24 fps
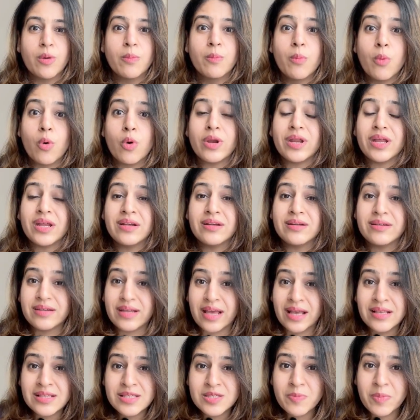more
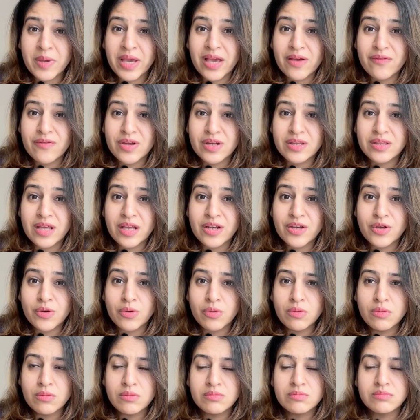intense behavior than
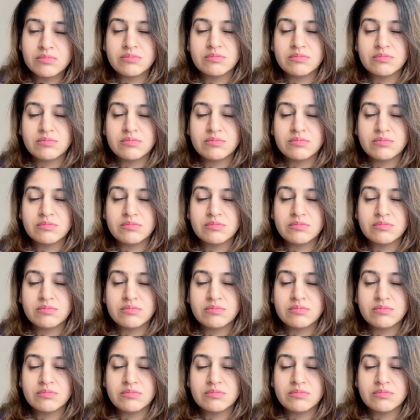you?